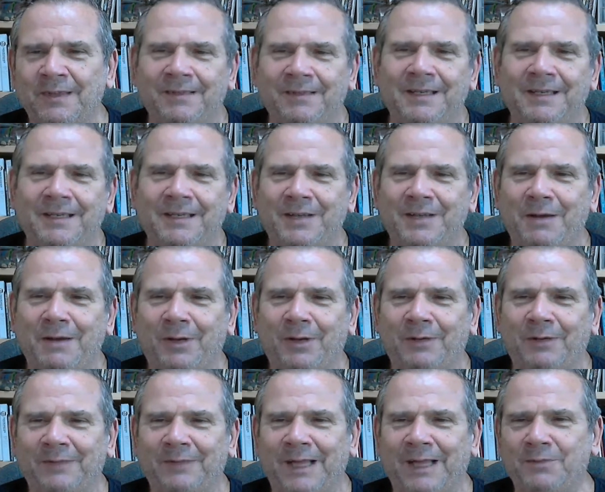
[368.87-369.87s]
And you say,
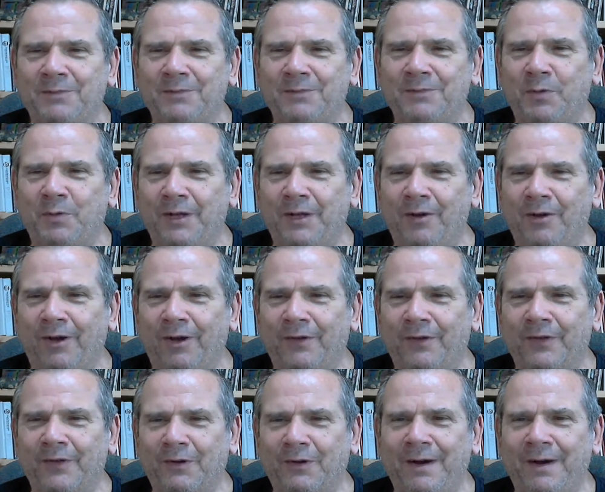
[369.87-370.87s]
well, that's putting all of
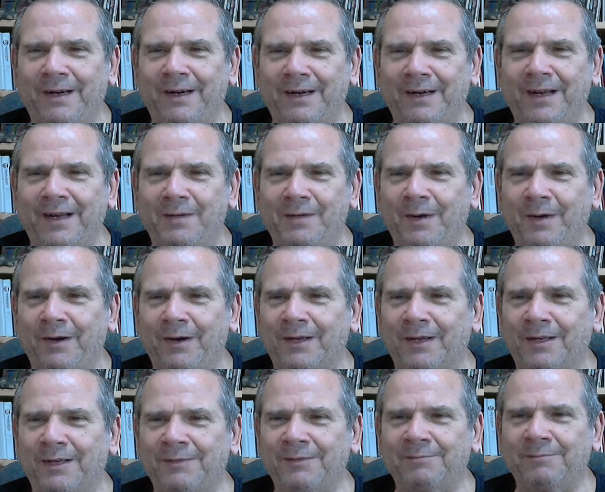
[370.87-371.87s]
the credit on
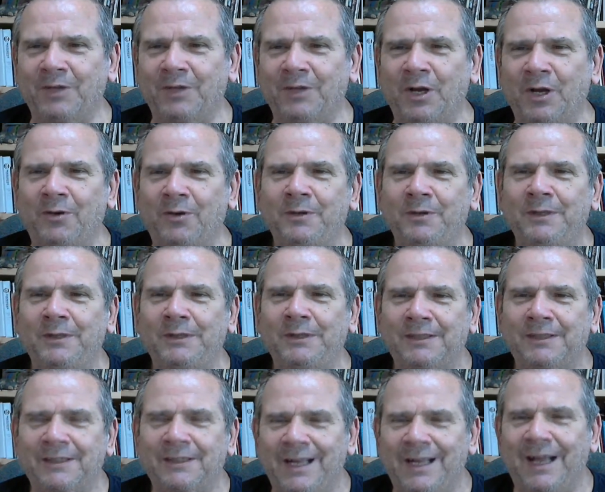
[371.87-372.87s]
America. No,
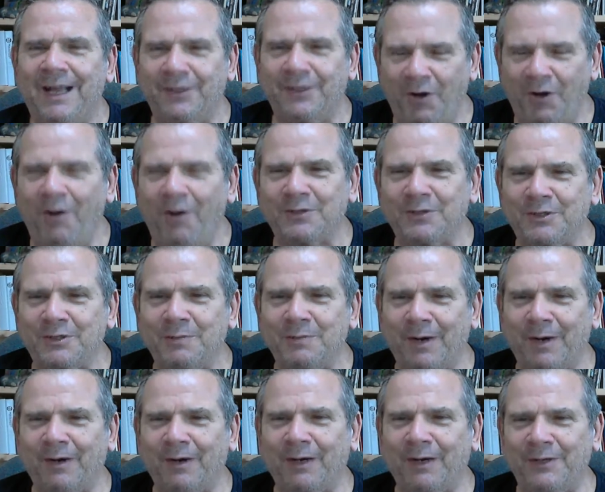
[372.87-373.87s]
God caused
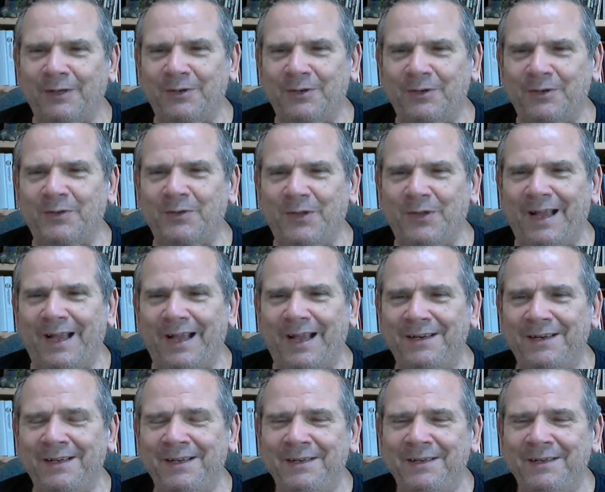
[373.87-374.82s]
America to do that.